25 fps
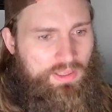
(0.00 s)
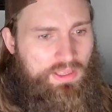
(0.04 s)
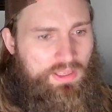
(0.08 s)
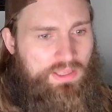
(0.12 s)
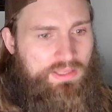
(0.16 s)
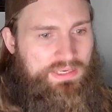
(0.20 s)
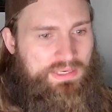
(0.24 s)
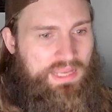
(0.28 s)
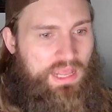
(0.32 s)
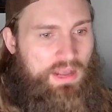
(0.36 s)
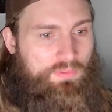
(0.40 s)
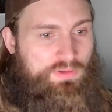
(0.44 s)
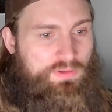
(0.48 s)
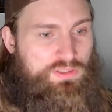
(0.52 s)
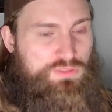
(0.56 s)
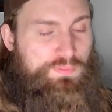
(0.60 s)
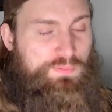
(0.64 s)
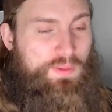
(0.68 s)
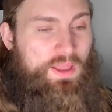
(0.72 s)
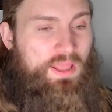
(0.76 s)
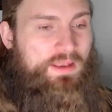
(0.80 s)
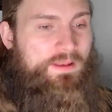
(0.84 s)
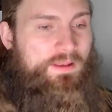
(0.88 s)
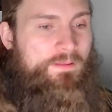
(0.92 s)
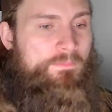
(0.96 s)
Now it's
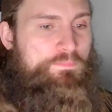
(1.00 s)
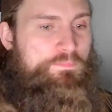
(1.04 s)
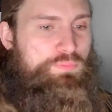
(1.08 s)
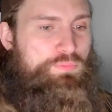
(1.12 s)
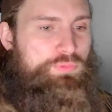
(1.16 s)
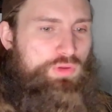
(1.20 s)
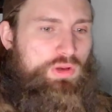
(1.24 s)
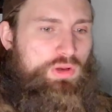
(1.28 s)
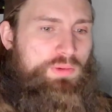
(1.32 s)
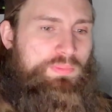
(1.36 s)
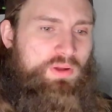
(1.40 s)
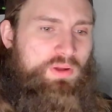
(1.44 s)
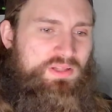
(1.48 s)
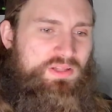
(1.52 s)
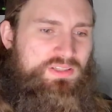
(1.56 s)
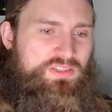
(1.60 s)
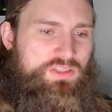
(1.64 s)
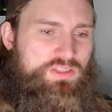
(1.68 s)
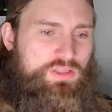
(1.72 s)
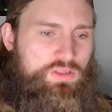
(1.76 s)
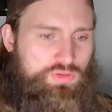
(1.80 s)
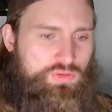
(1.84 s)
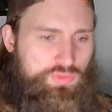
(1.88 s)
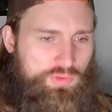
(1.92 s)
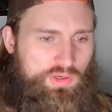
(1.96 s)
been three months,
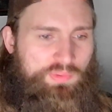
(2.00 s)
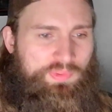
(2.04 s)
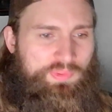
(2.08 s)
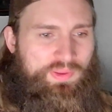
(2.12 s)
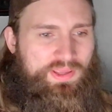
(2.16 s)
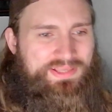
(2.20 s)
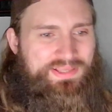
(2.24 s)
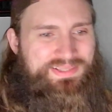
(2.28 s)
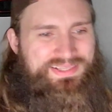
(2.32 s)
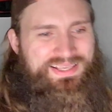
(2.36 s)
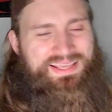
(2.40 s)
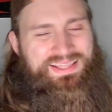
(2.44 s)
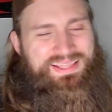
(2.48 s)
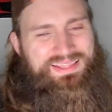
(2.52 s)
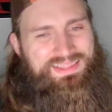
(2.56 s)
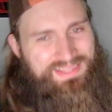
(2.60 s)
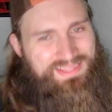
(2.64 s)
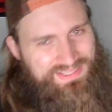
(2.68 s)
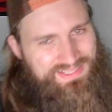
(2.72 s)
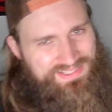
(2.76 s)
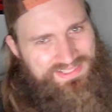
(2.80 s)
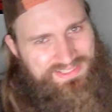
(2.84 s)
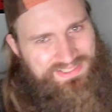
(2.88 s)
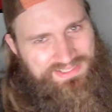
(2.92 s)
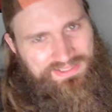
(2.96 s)
three weeks.
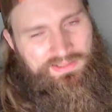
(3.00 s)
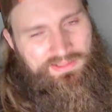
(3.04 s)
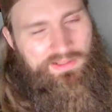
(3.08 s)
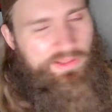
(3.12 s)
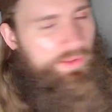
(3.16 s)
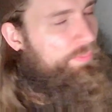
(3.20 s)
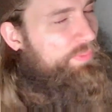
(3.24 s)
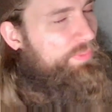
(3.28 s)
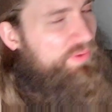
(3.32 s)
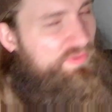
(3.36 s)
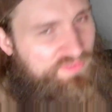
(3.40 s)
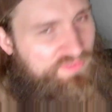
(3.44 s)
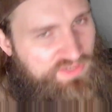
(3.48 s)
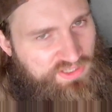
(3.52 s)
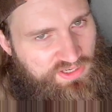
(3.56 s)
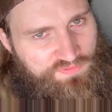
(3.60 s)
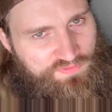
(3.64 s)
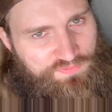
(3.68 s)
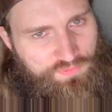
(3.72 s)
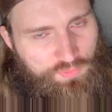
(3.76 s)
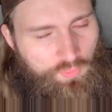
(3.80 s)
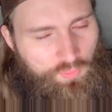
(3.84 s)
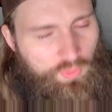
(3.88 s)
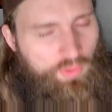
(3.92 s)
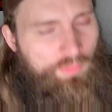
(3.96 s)
This is a little bit of a
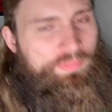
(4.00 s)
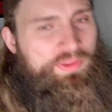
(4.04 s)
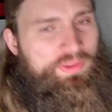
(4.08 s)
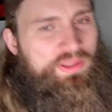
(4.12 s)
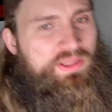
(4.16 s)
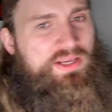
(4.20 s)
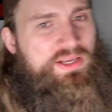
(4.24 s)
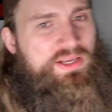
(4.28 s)
different one because